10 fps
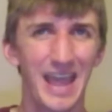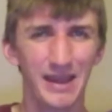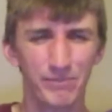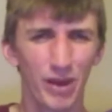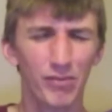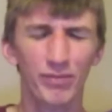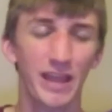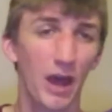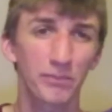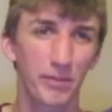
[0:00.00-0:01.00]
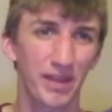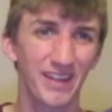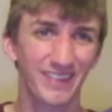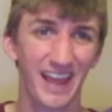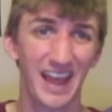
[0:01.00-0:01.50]
it probably helped a
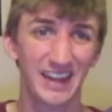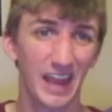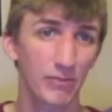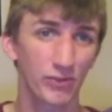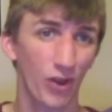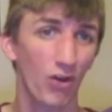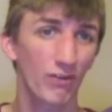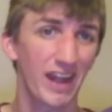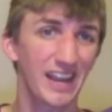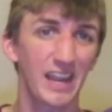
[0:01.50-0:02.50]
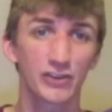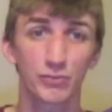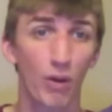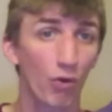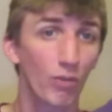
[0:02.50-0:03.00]
bit that I was already
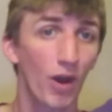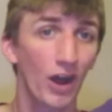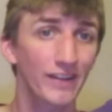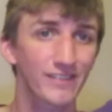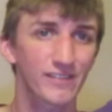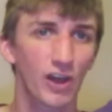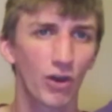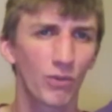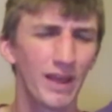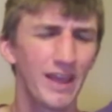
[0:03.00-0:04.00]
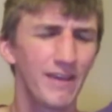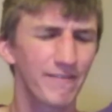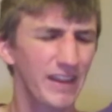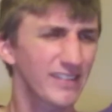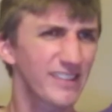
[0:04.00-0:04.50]
into Pokemon, so
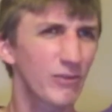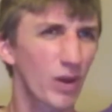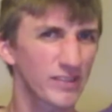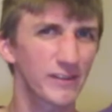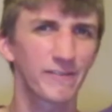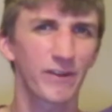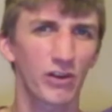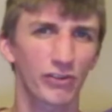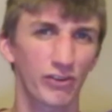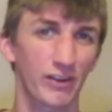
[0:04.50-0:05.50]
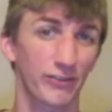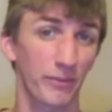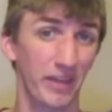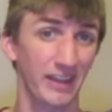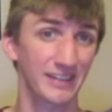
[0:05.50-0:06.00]
fantasy wasn't a far stretch
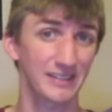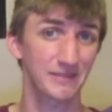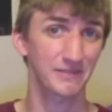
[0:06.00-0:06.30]
from that.